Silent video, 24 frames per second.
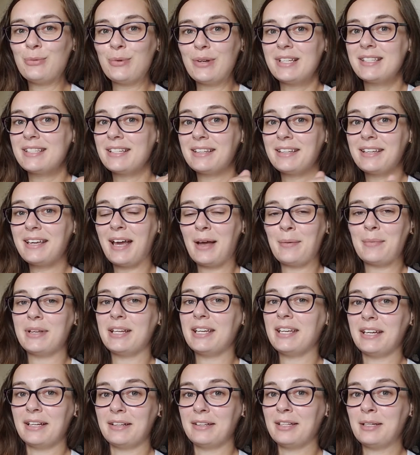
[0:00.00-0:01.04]
recently have been
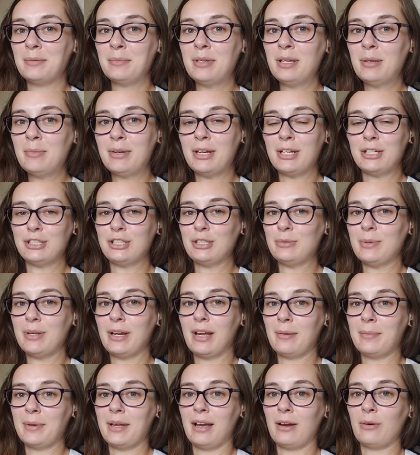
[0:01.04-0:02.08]
killing me because she's been
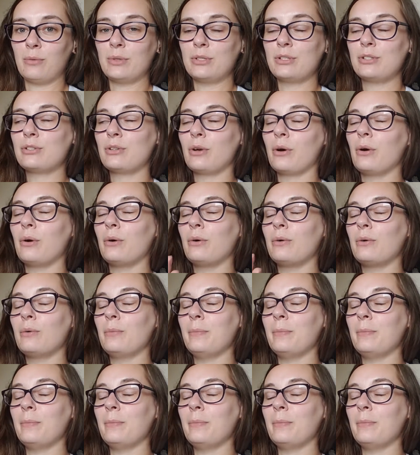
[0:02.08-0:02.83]
coming out with so